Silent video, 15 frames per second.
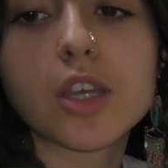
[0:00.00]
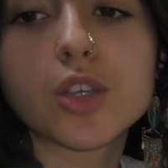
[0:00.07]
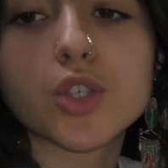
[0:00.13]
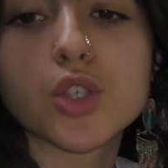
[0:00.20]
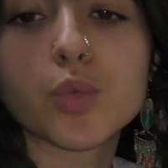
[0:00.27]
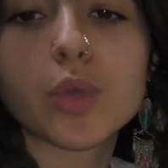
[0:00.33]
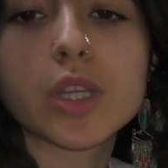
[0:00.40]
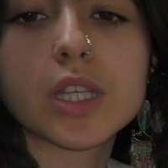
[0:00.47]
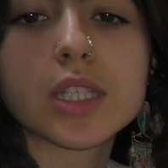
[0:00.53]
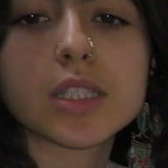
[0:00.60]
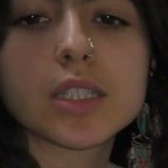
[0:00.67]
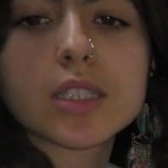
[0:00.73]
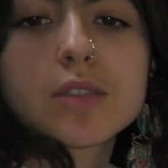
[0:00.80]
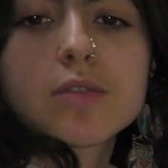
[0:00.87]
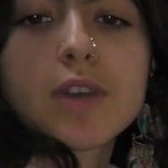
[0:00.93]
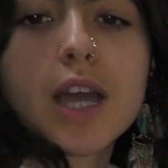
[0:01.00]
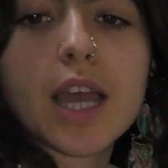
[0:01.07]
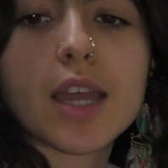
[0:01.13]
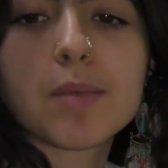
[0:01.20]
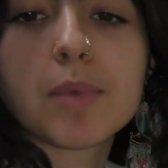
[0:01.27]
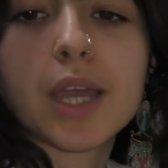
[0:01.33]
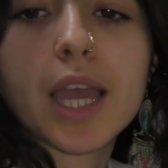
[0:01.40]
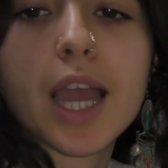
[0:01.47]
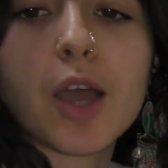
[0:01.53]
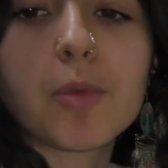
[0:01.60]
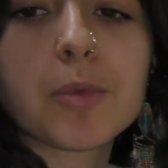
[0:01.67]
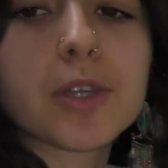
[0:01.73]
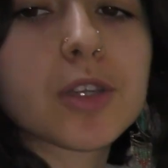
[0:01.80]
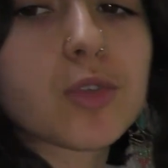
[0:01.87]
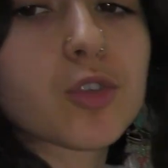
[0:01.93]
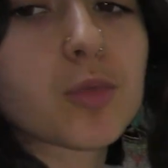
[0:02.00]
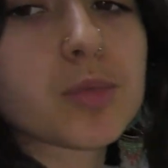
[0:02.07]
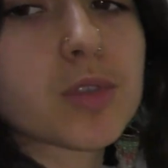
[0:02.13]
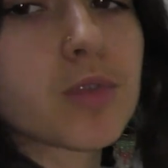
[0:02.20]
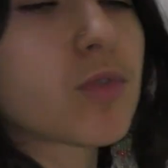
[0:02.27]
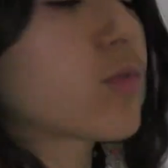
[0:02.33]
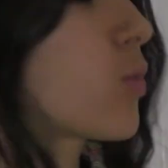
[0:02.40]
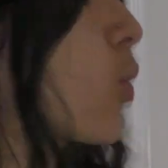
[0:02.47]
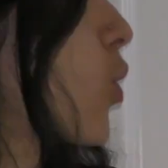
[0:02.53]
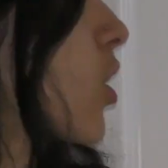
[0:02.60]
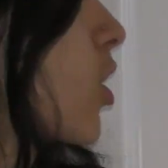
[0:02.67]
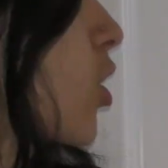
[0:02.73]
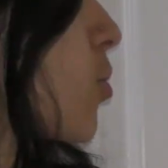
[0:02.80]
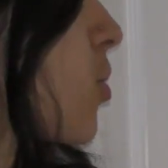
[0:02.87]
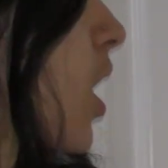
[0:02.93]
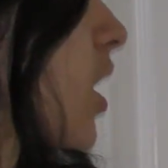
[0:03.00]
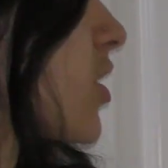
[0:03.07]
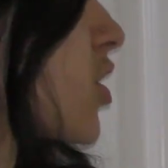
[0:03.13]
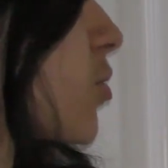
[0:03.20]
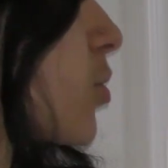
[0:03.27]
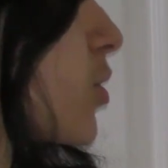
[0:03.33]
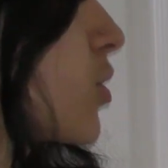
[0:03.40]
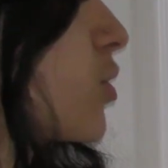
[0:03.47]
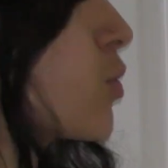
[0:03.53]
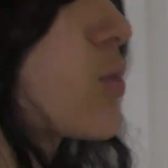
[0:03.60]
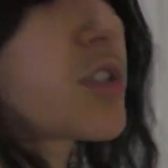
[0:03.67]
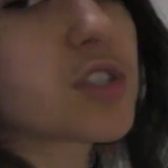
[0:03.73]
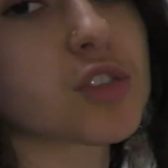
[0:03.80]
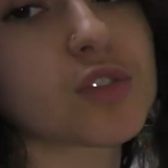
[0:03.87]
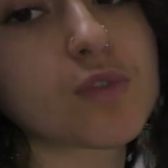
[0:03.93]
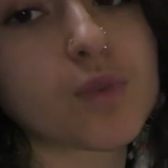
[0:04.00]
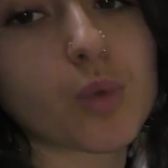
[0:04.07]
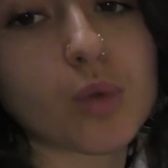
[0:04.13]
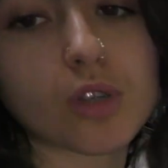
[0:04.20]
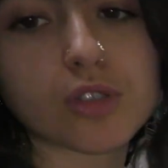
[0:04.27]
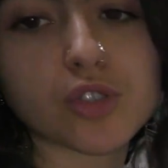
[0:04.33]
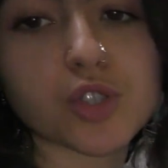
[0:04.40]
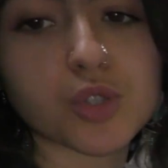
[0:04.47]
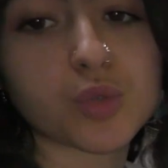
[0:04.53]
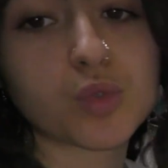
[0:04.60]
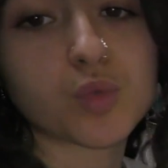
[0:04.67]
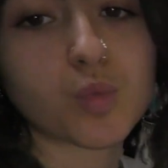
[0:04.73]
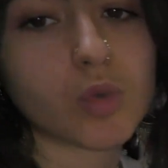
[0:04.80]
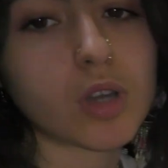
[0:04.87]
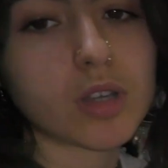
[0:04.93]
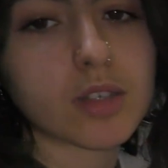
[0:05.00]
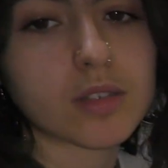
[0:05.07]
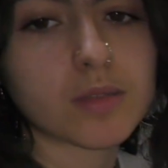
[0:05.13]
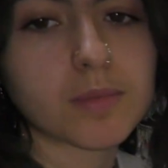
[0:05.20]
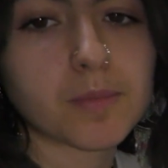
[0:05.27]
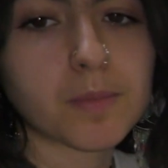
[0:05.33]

so we need to divide by how many groups of 4 are possible, which is 4 choose 1.